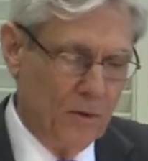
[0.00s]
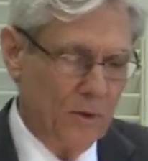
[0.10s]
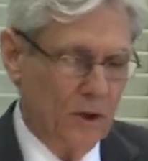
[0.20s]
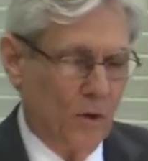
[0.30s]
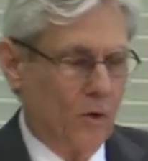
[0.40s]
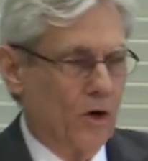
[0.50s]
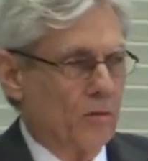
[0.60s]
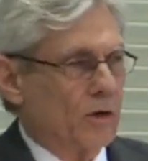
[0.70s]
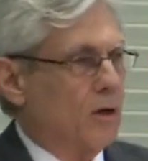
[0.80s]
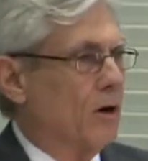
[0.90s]
when the
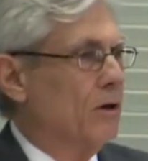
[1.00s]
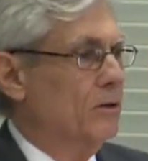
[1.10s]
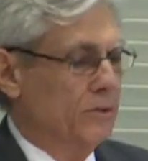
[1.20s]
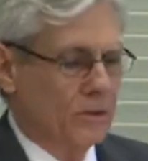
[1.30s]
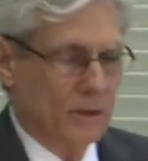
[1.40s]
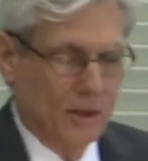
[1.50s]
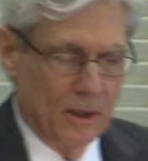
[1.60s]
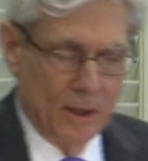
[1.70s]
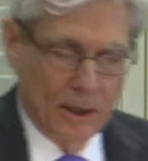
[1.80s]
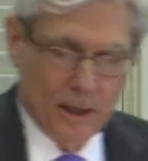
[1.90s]
Lord returns
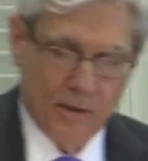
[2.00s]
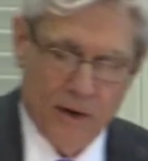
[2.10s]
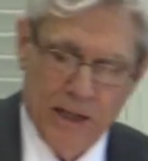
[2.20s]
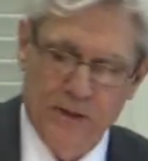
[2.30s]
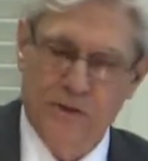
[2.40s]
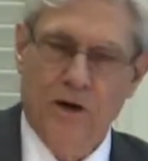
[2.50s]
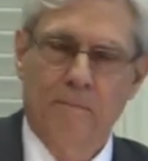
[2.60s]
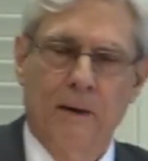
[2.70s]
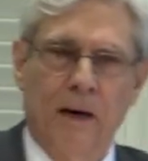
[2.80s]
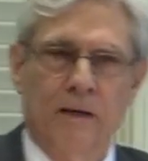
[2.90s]
and raises
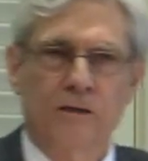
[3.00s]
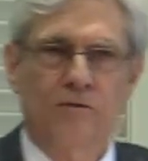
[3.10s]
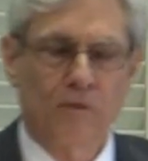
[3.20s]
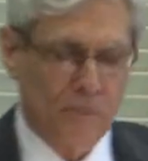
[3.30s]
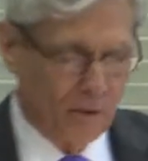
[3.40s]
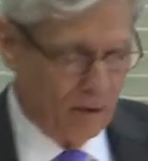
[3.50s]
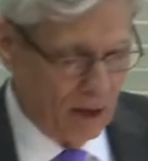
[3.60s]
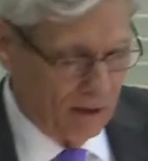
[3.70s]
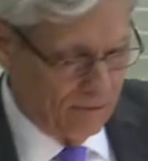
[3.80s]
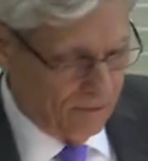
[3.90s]
our bodies from the
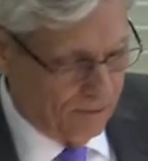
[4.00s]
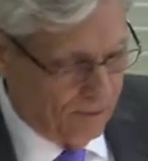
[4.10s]
grave.